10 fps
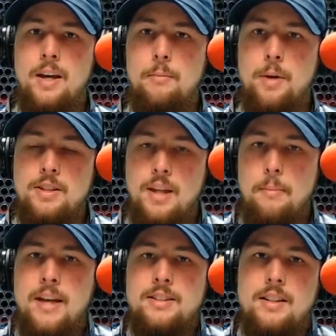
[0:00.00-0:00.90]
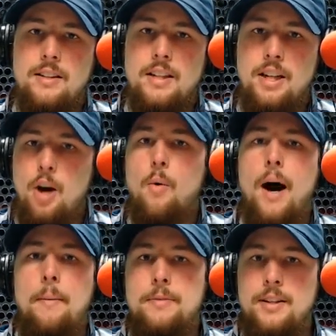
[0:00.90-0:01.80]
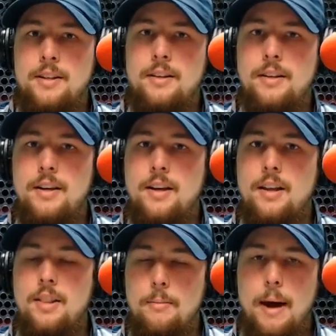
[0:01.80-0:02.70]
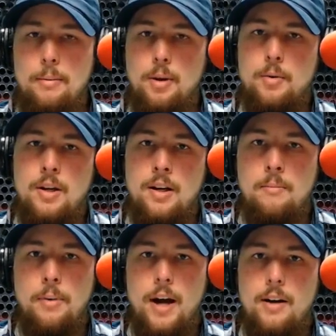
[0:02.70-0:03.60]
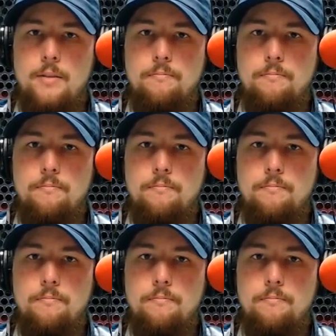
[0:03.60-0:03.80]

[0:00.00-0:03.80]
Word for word: because they basically co opted the Babylonian Empire.